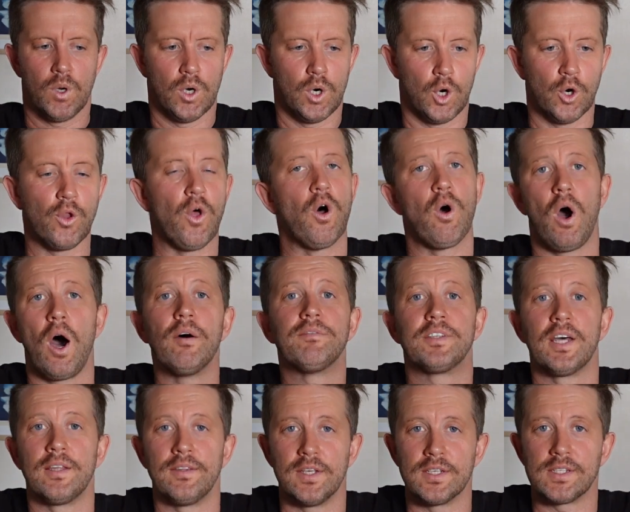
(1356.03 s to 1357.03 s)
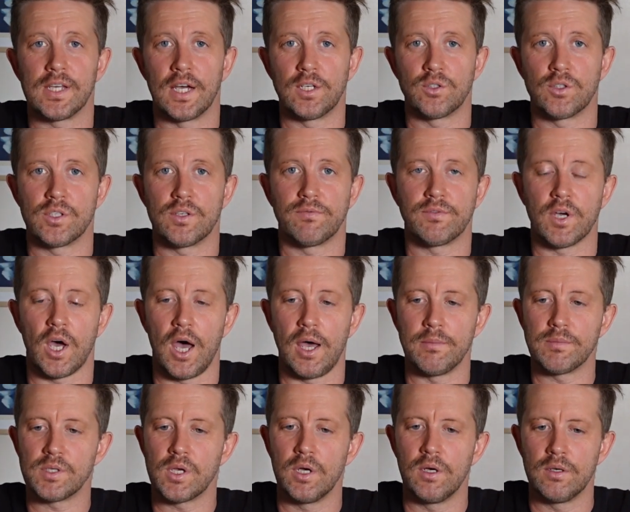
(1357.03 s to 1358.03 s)
although I've done this hundreds of
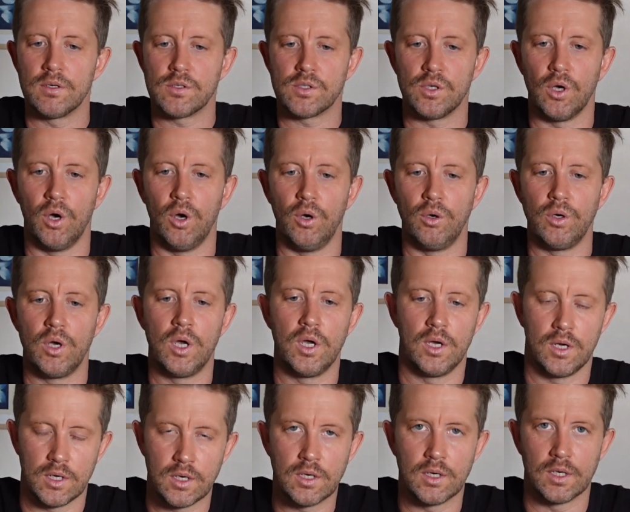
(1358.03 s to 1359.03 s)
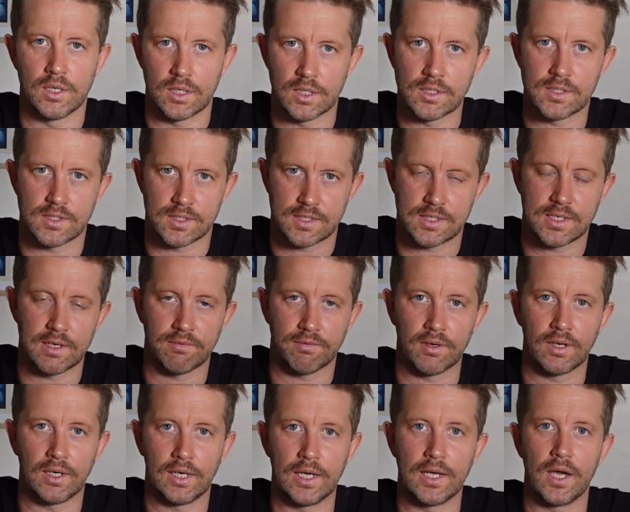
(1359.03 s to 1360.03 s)
times, so it's
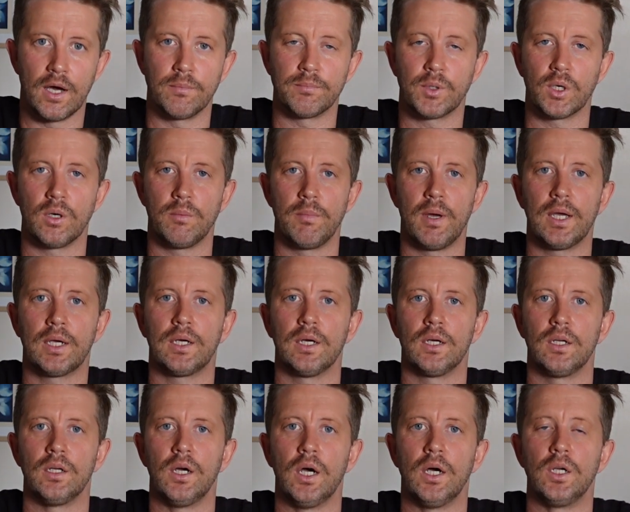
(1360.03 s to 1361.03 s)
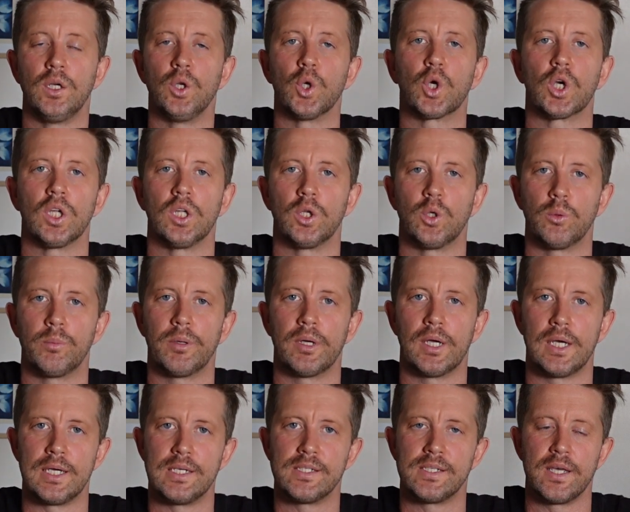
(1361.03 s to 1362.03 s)
definitely, I'm going to make it look a little bit
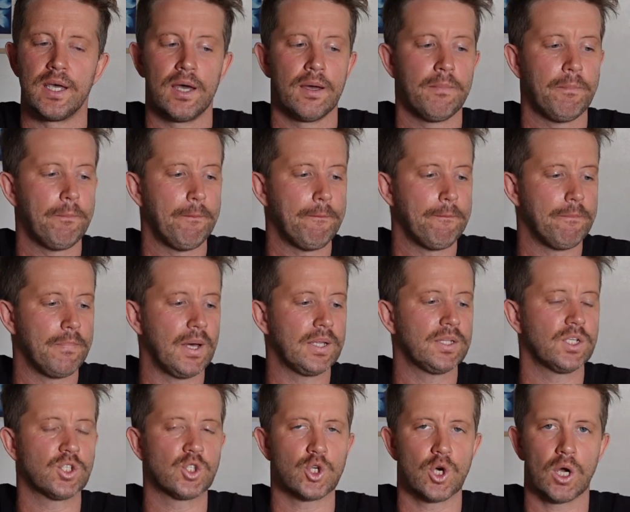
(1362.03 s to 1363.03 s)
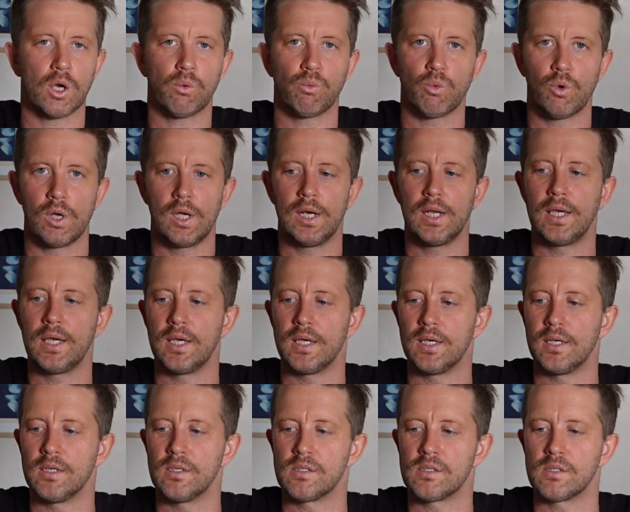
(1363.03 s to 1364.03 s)
easier. But the trick really
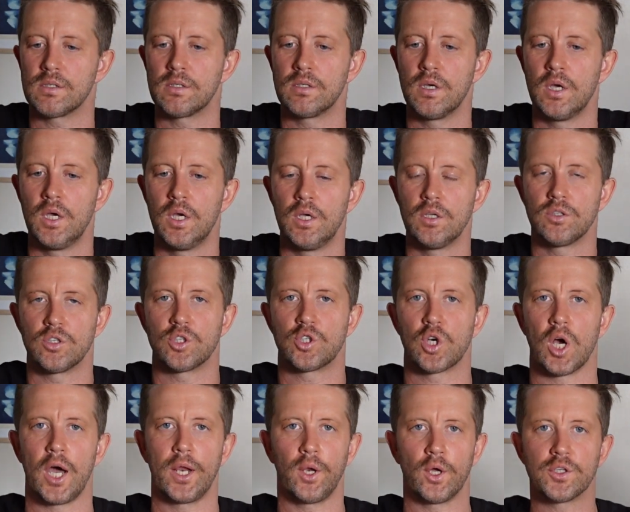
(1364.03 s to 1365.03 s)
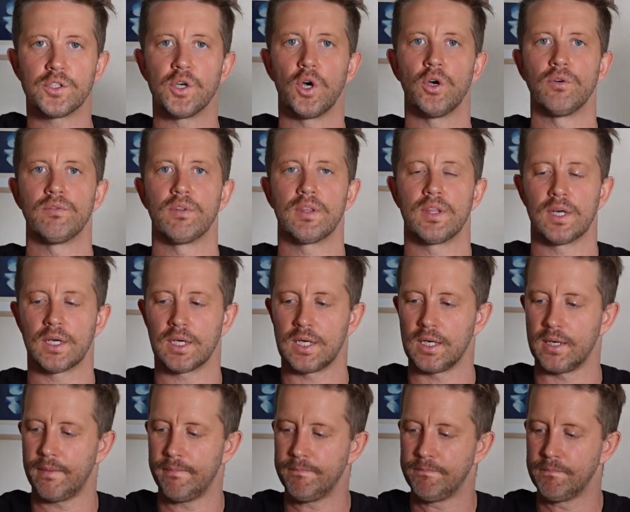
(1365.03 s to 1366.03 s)
is to try not to overthink
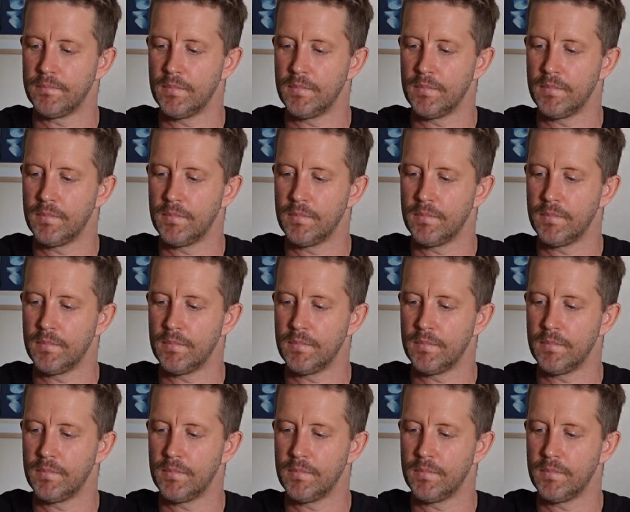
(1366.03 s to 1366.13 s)
it.